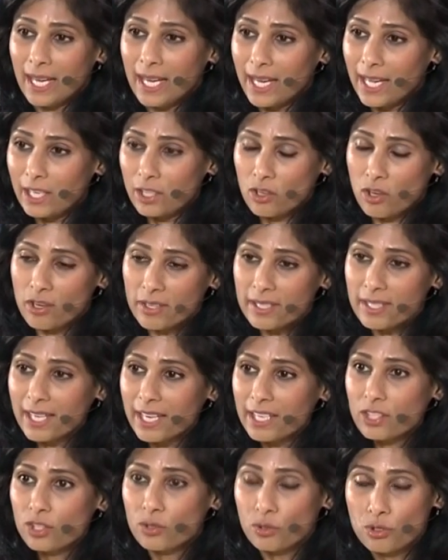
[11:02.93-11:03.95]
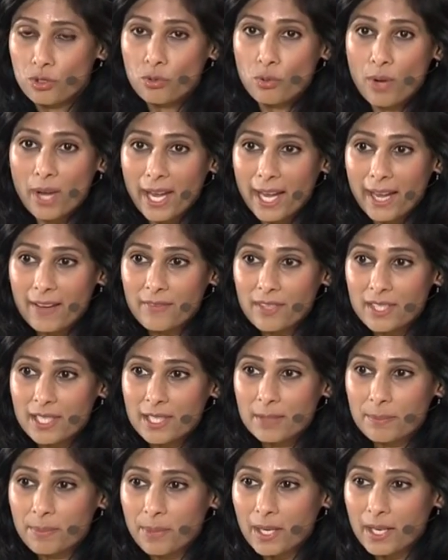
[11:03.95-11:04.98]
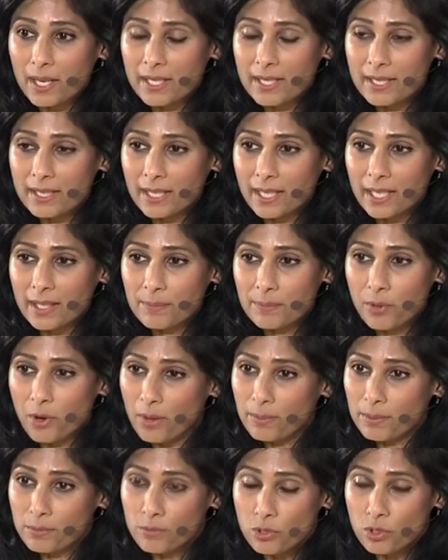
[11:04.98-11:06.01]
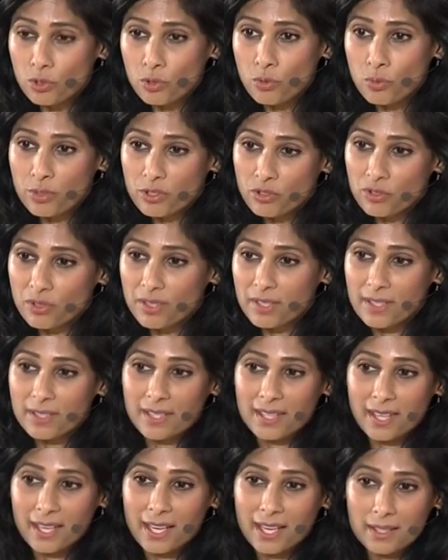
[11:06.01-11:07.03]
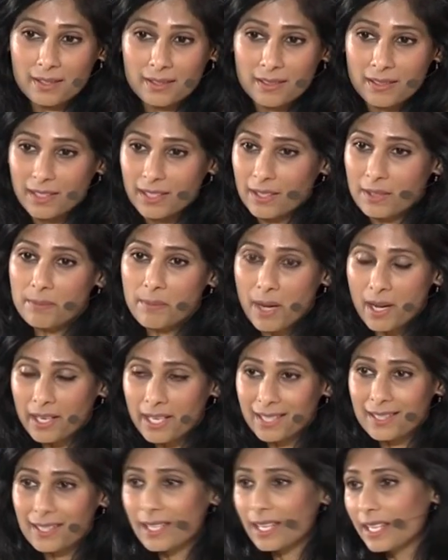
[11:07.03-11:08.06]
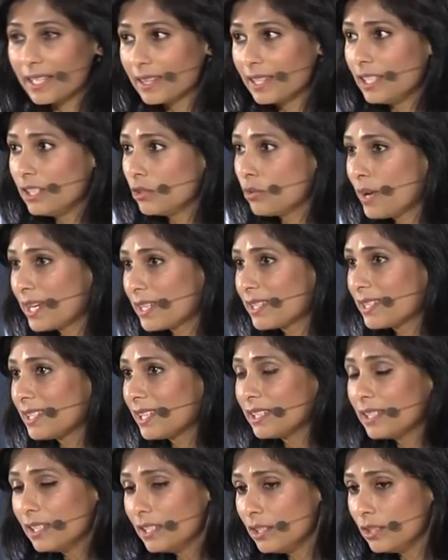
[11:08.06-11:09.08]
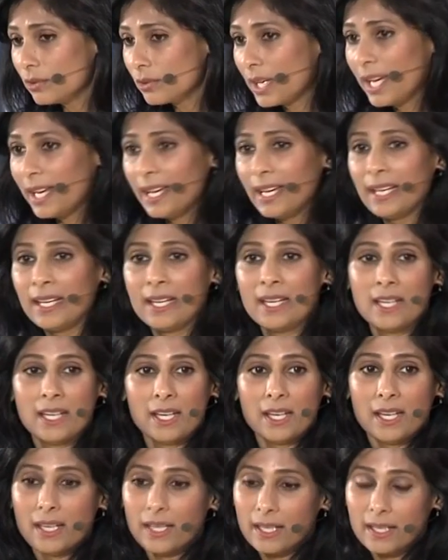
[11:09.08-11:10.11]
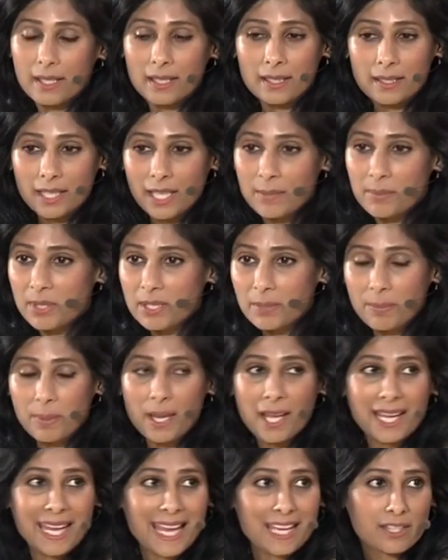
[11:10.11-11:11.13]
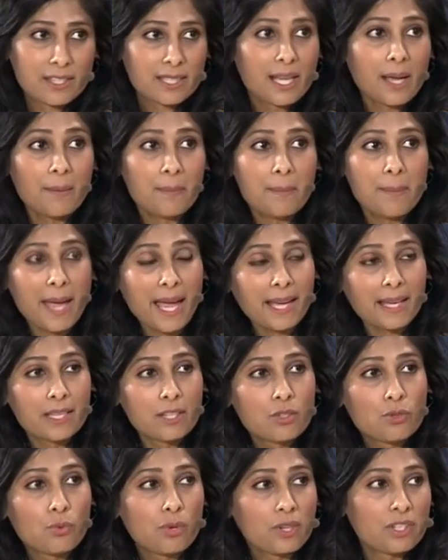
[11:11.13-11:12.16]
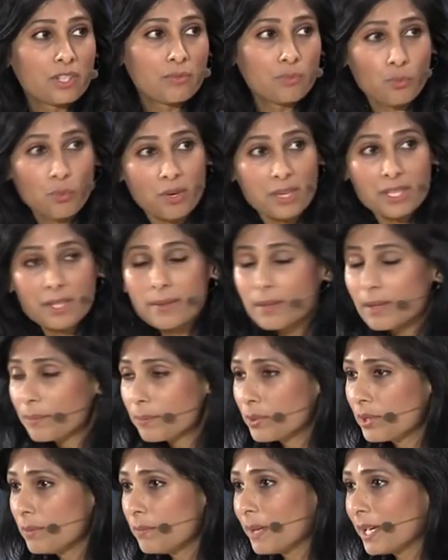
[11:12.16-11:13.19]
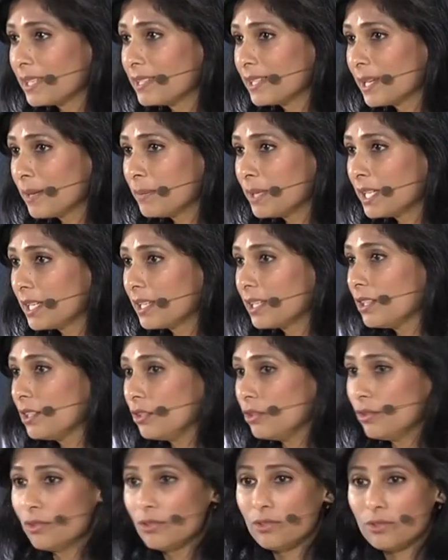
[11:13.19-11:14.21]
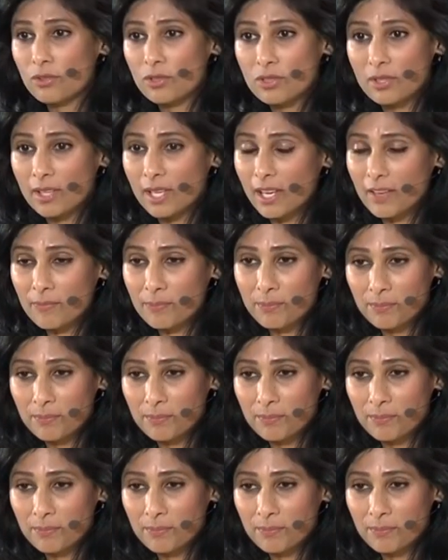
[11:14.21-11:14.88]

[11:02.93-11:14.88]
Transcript: Alongside, you do have a supply side problem too, which is that in markets like the US and the UK, labor supply hasn't come back to what it was pre-pandemic. You still have